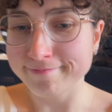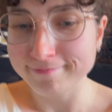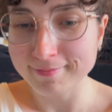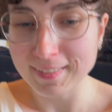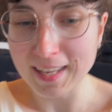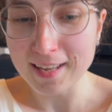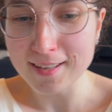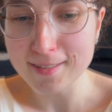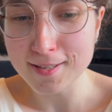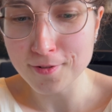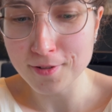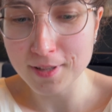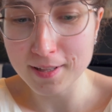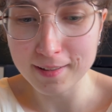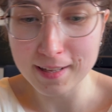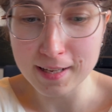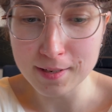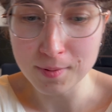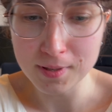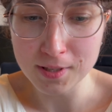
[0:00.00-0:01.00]
yeah, so
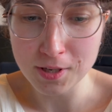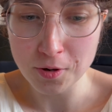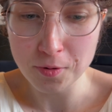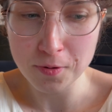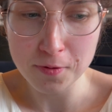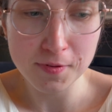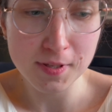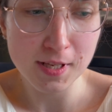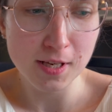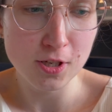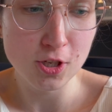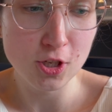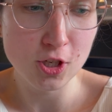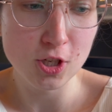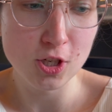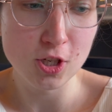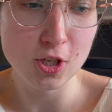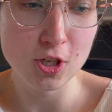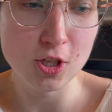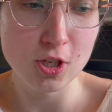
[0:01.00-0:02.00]
let me know if
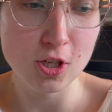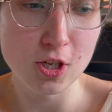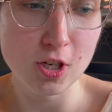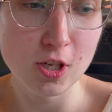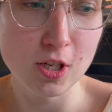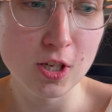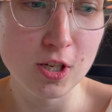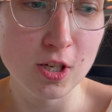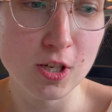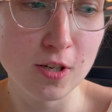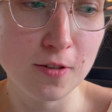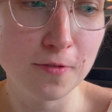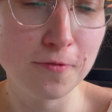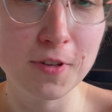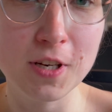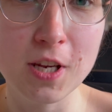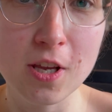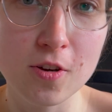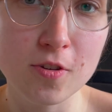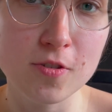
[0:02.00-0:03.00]
such uh,
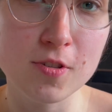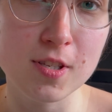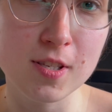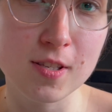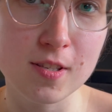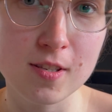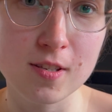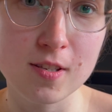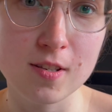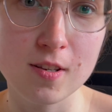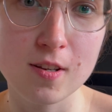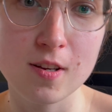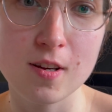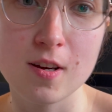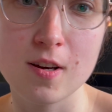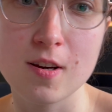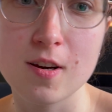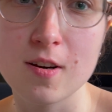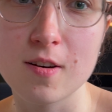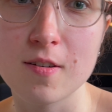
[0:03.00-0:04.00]
videos
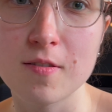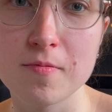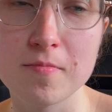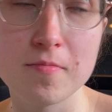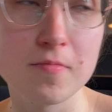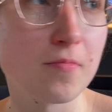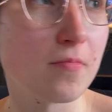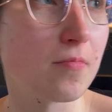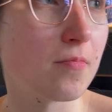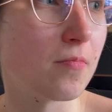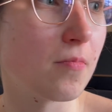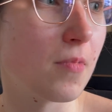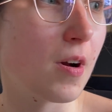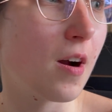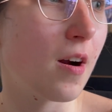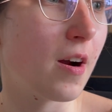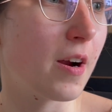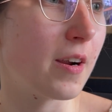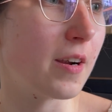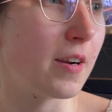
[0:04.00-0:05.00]
um,
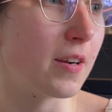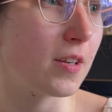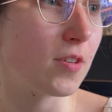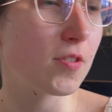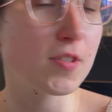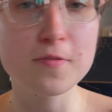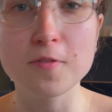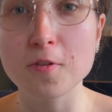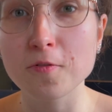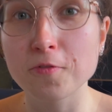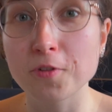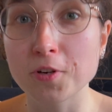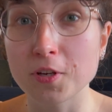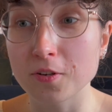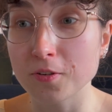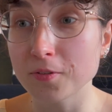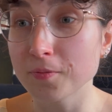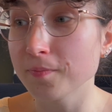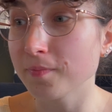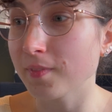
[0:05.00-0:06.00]
are useful for
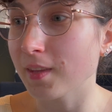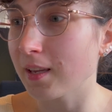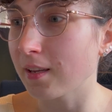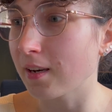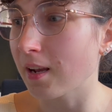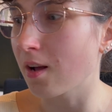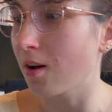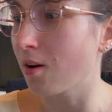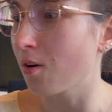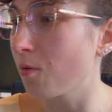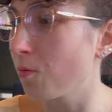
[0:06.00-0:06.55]
you and I